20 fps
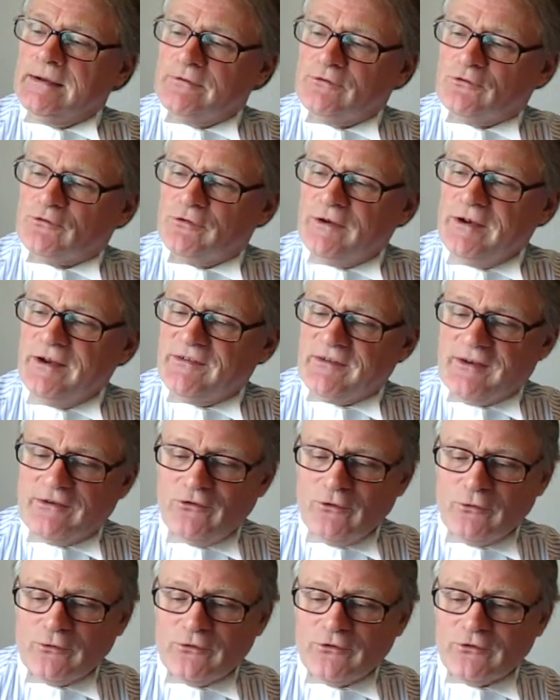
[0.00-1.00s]
Trees and
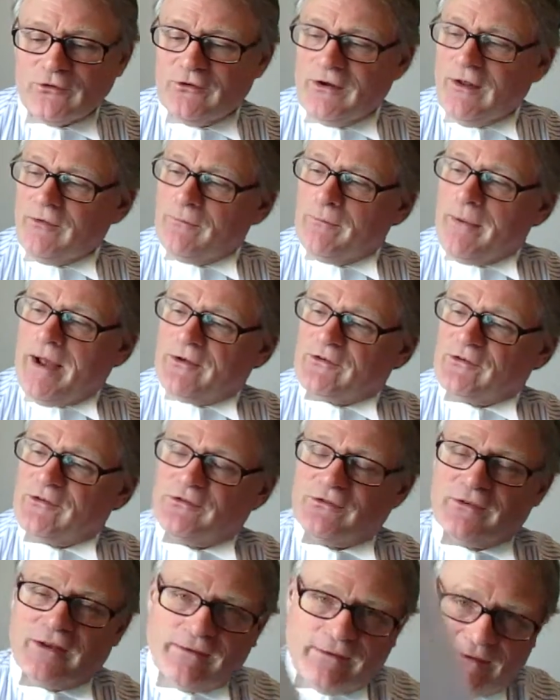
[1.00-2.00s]
nuisance and other matters. And then